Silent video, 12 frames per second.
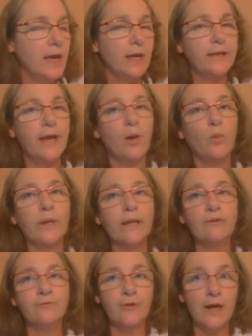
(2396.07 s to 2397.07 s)
Now, we
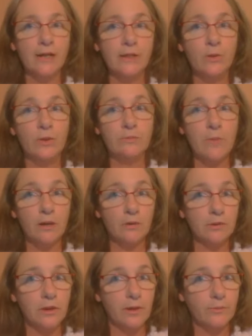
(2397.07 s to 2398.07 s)
can find UN model
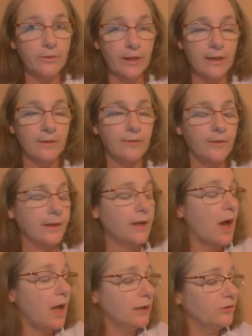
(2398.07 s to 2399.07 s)
clubs in the
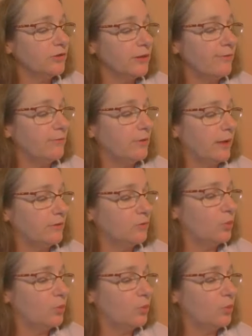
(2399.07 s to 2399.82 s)
college level as